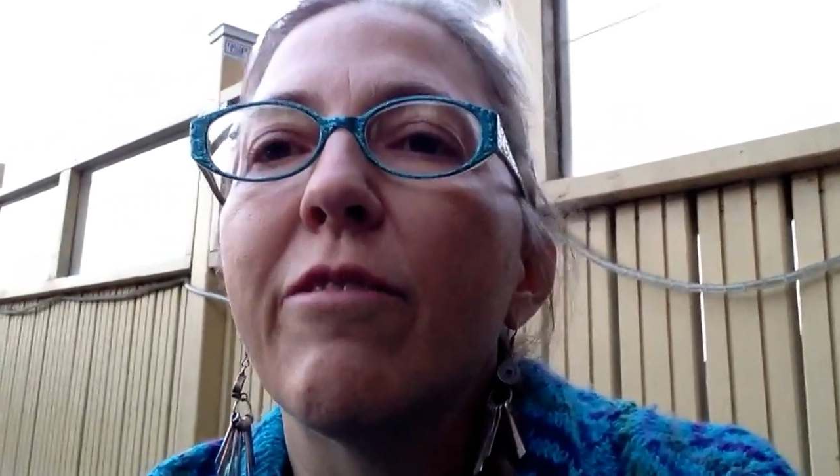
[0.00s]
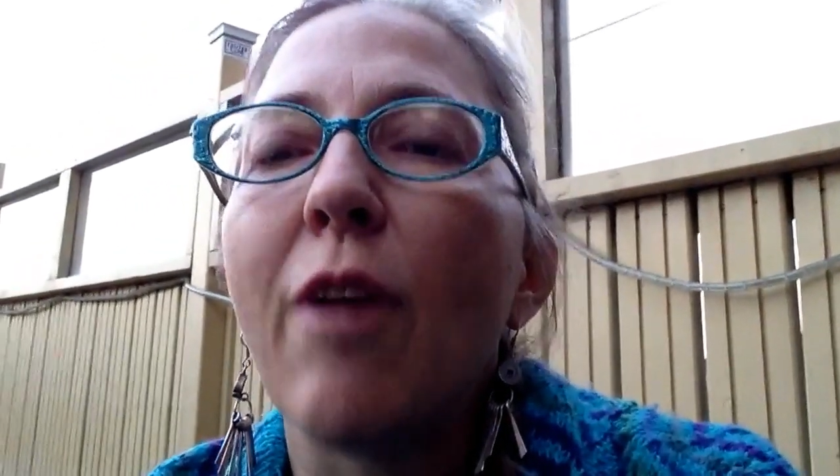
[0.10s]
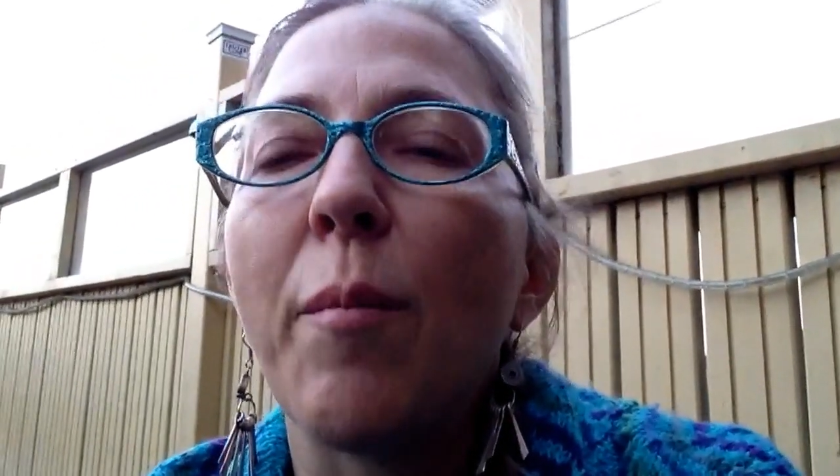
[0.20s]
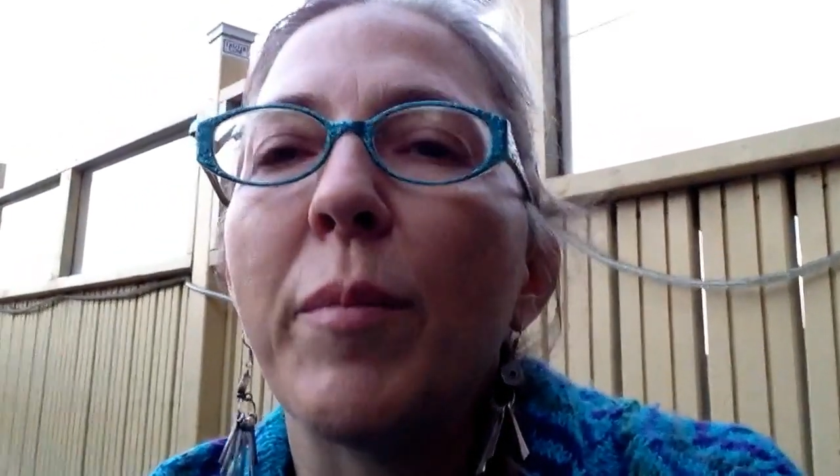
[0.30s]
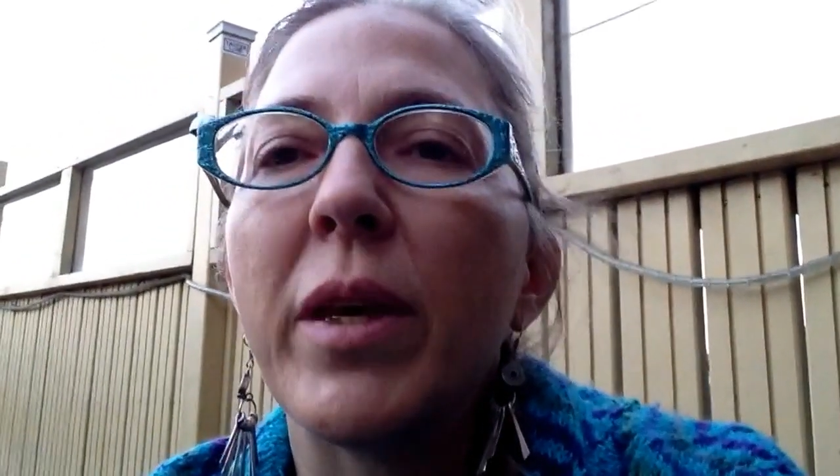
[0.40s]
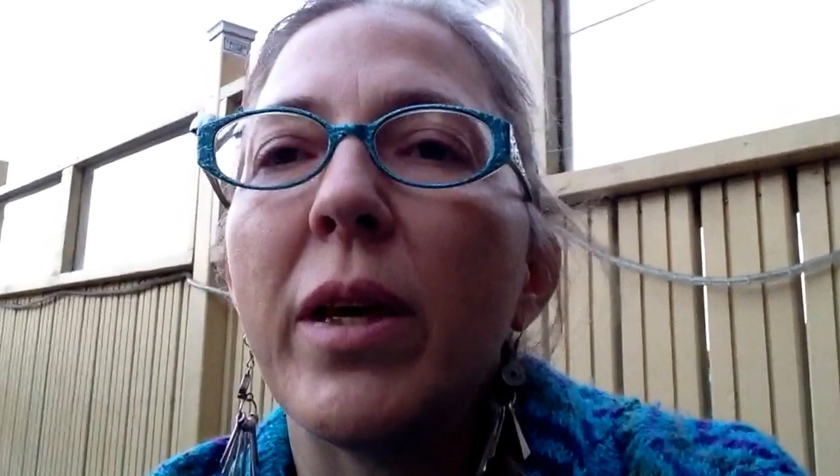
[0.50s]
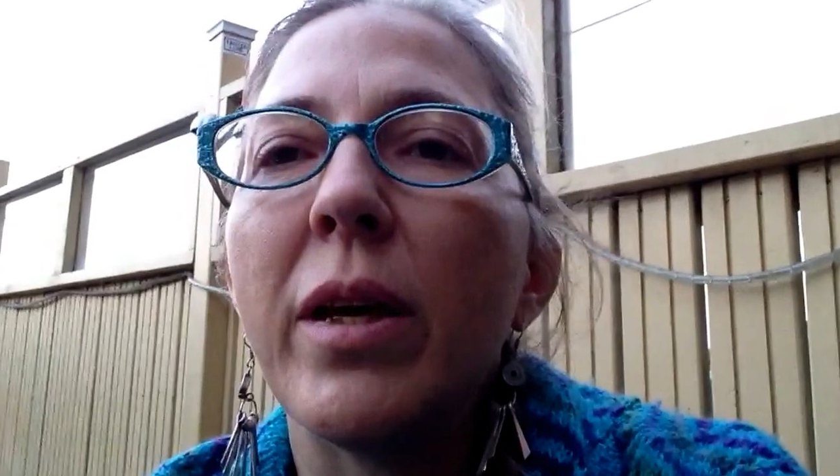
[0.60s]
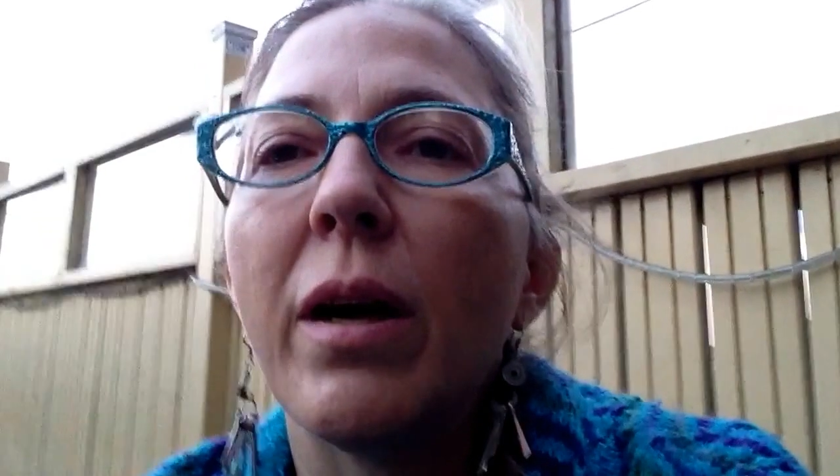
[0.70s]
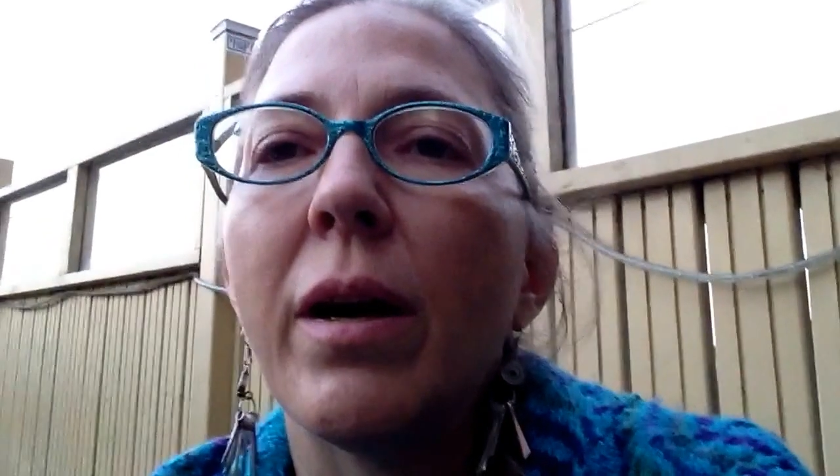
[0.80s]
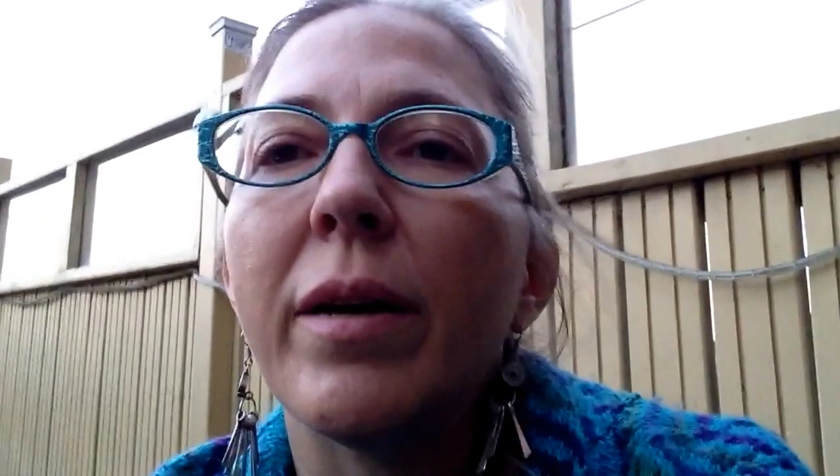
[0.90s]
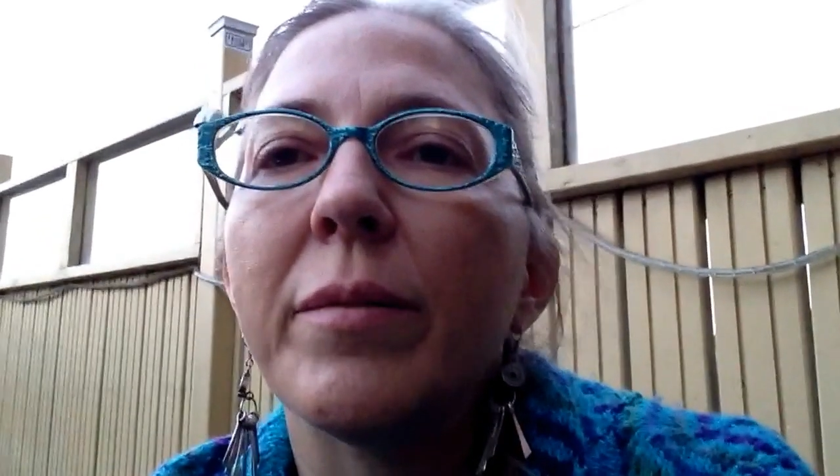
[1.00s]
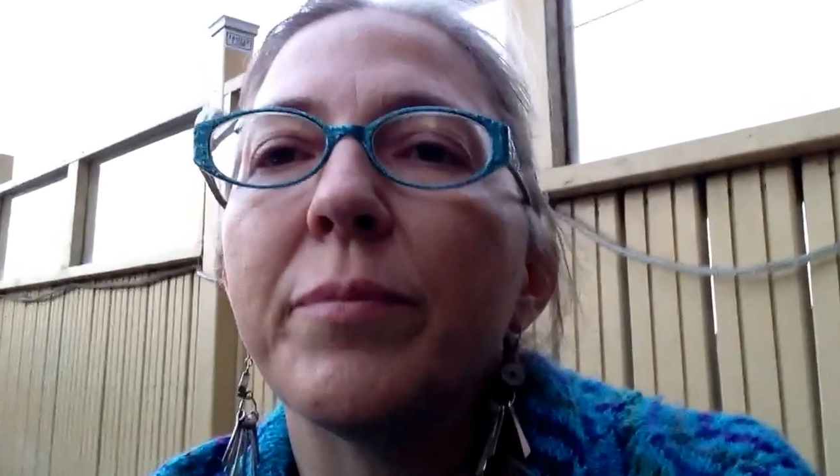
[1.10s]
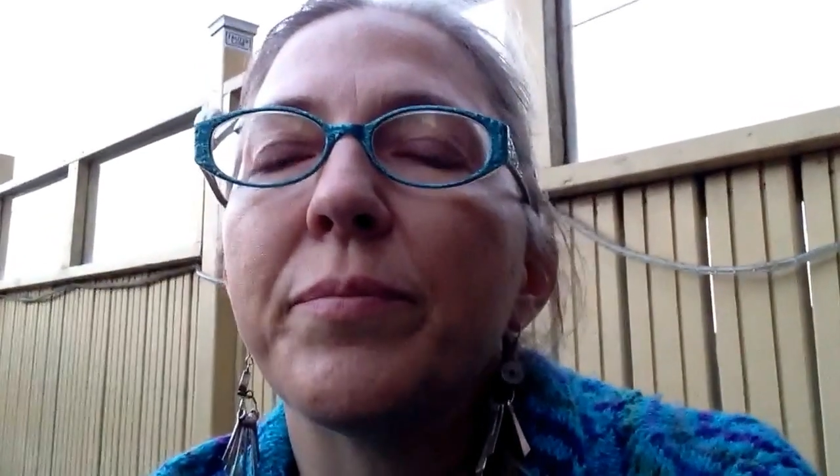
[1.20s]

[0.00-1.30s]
from the uh,